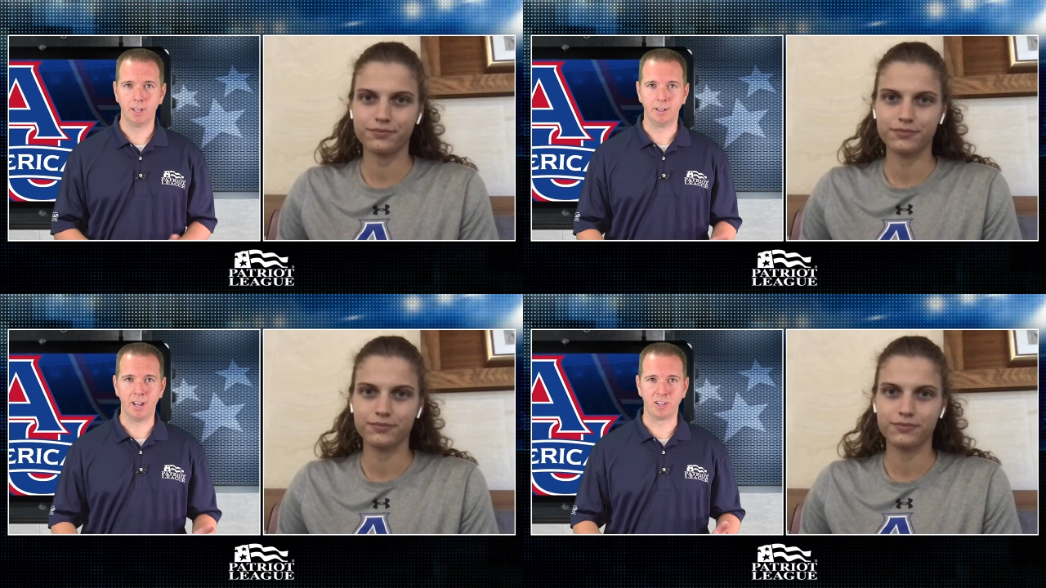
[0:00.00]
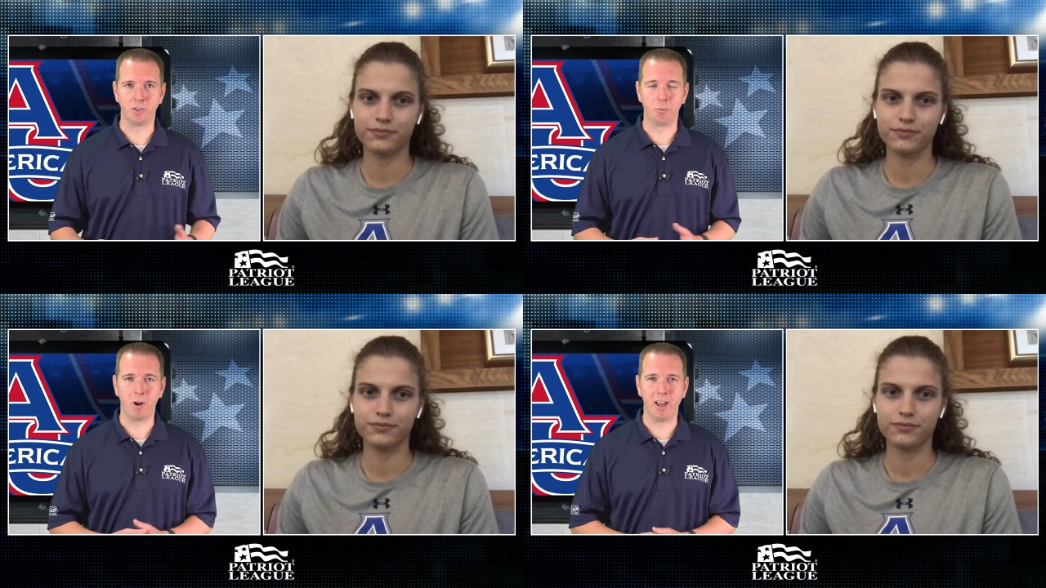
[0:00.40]

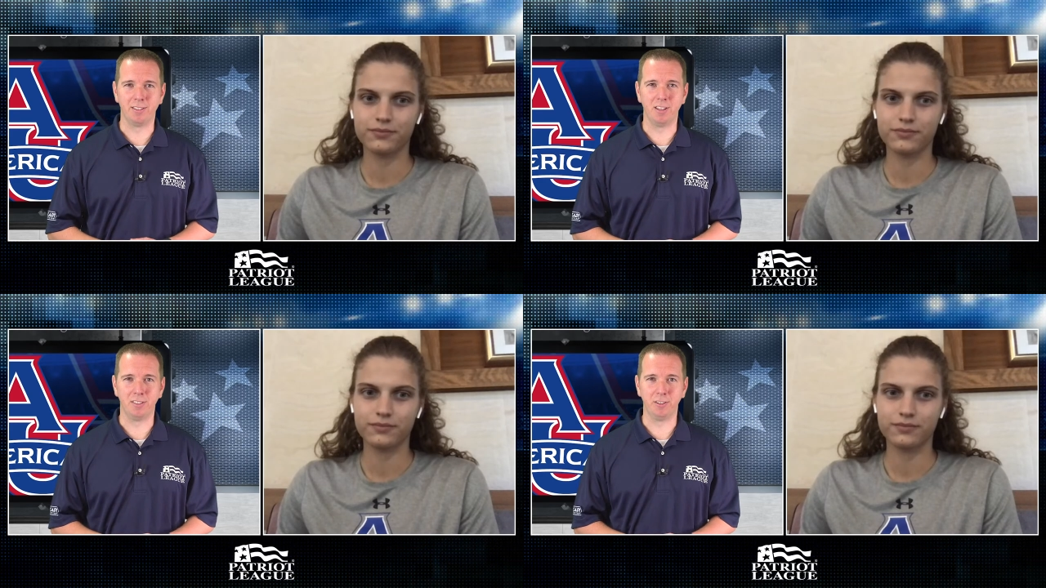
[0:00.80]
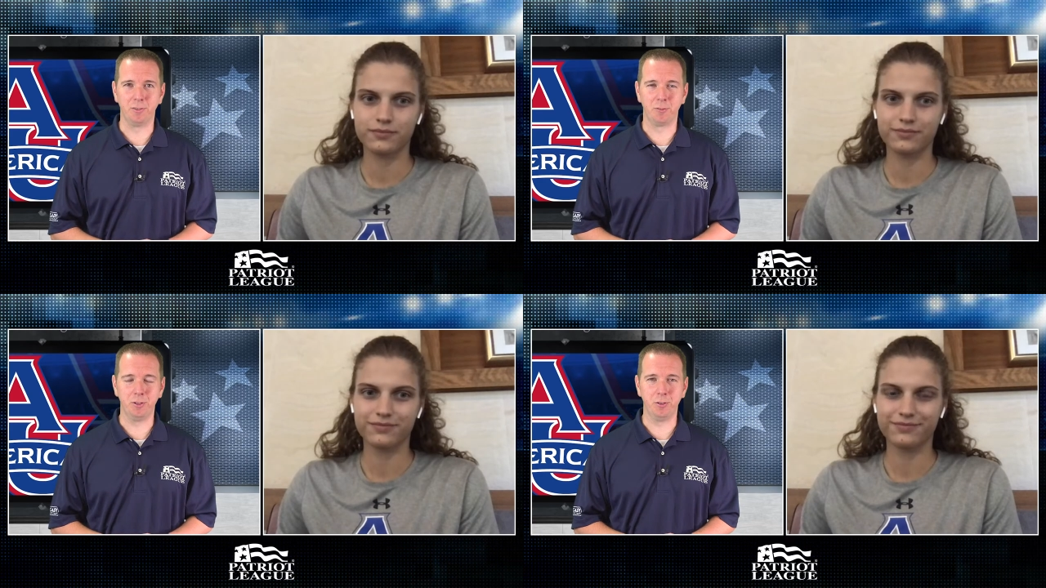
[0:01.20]
Speaker 1: National pride is nothing new
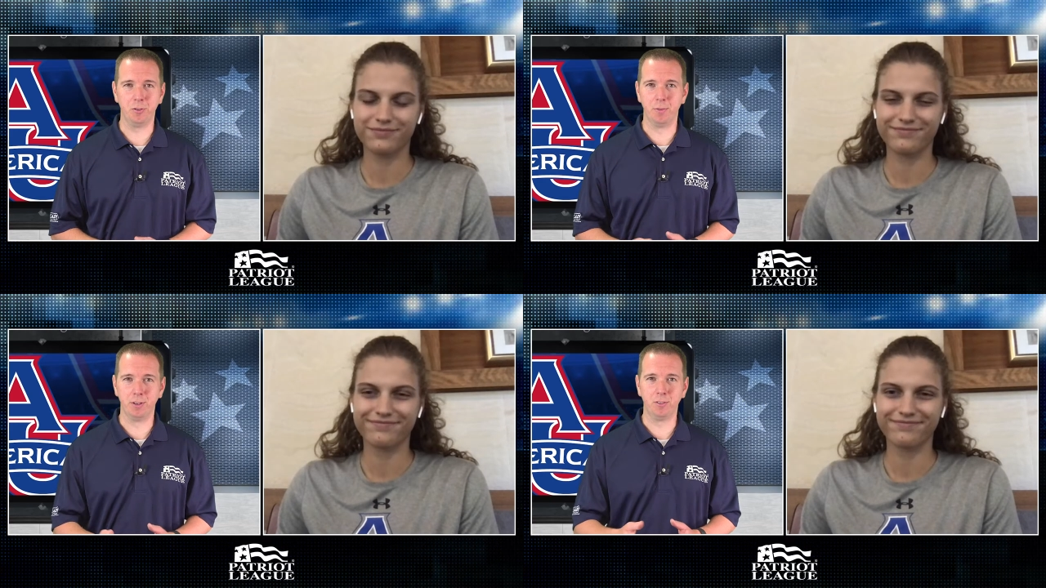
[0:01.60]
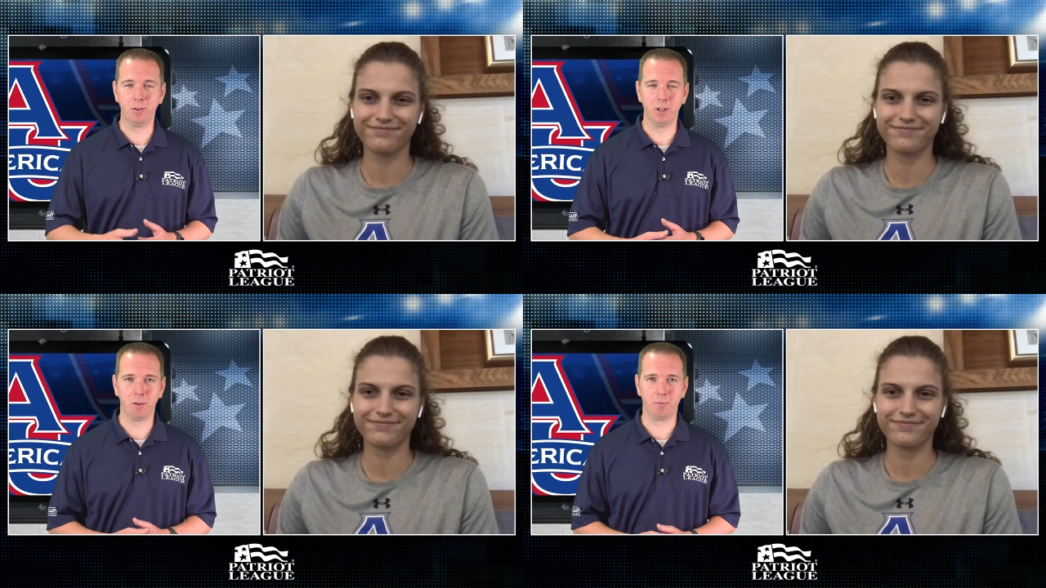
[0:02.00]
for you. You've been
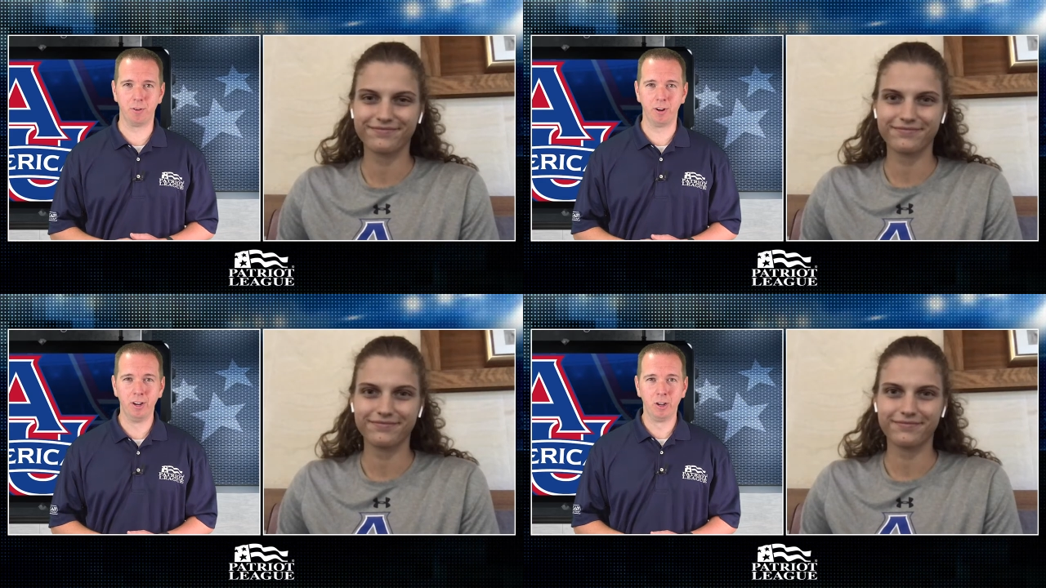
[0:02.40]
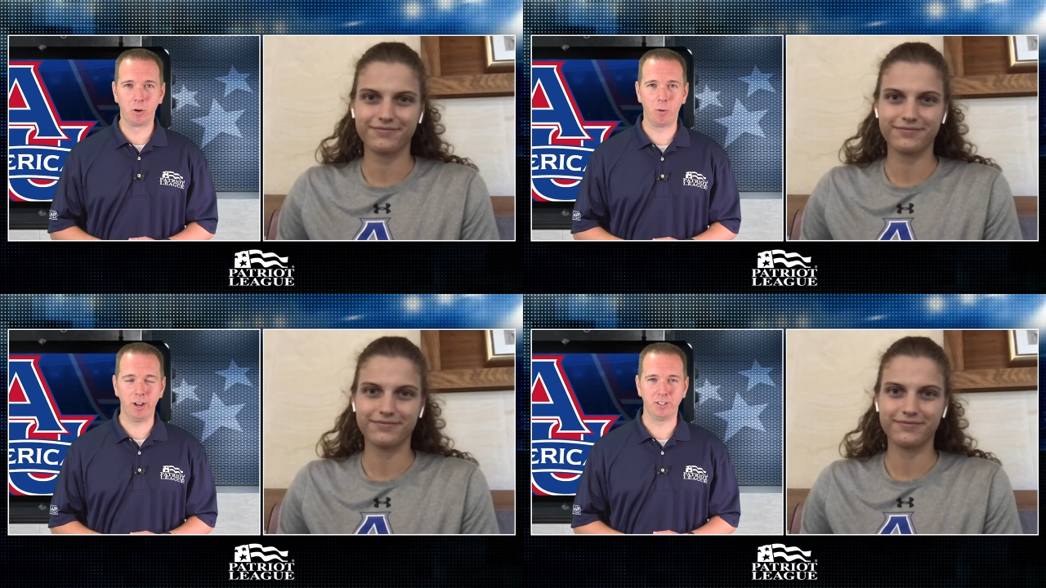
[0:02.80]
suiting up for
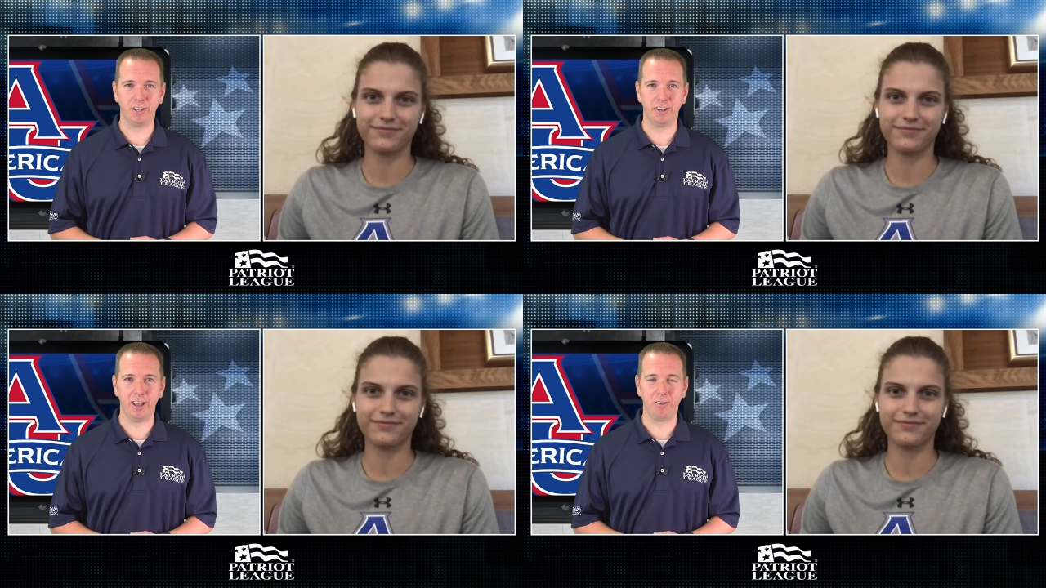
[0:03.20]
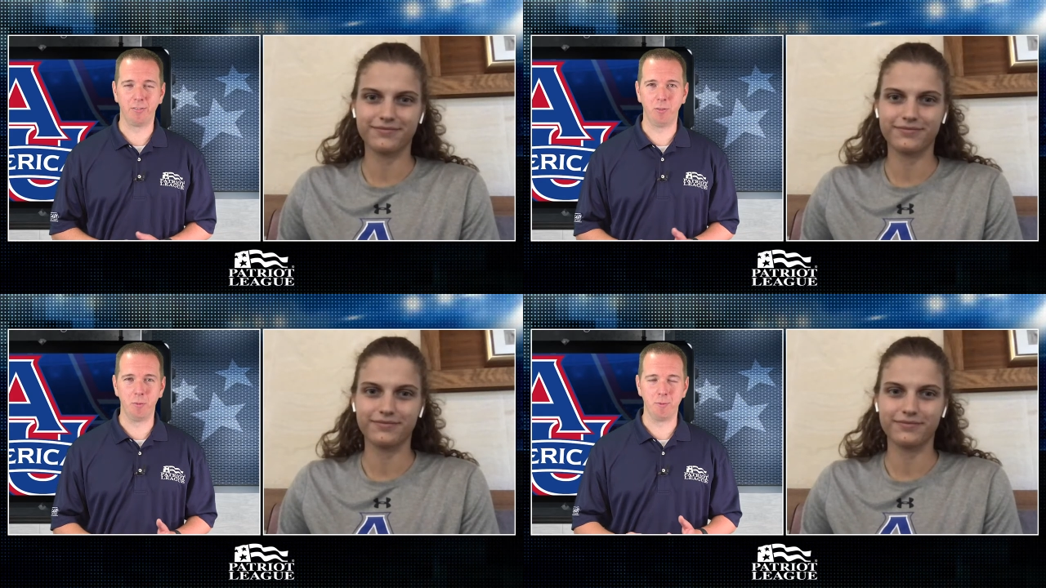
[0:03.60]
Croatia now,
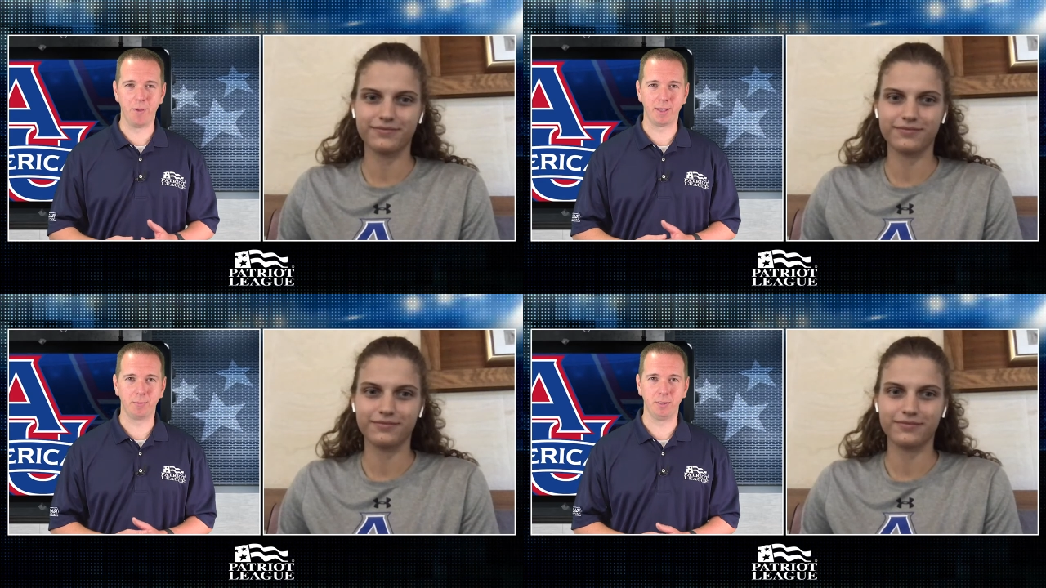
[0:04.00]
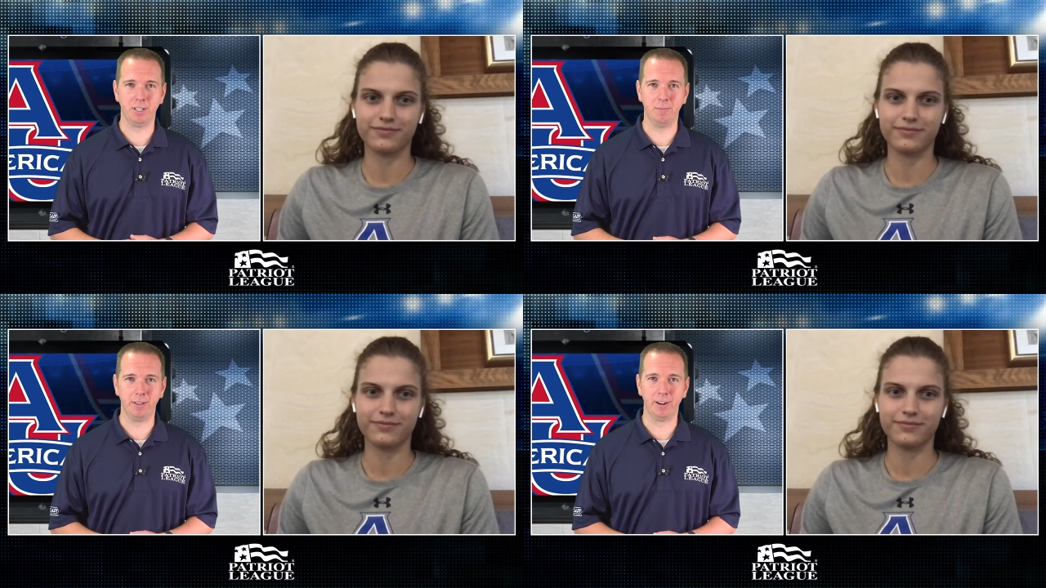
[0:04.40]
for the women's basketball
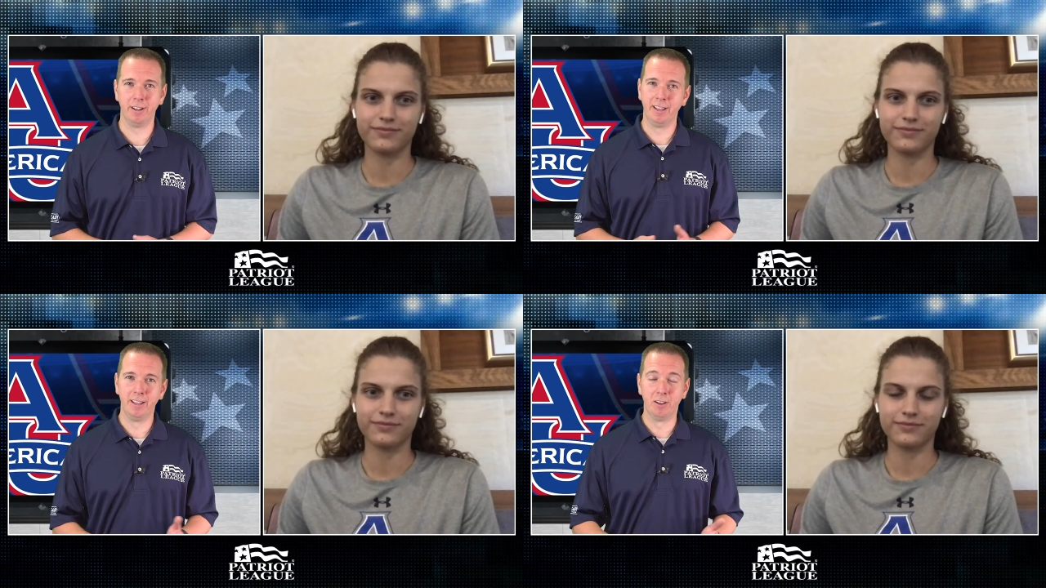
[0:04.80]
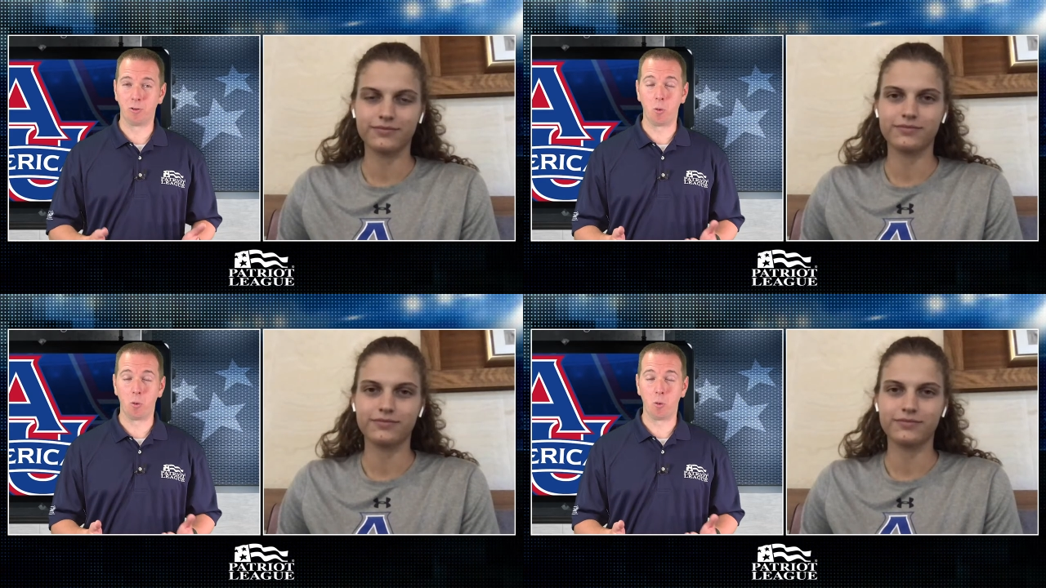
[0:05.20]
team there for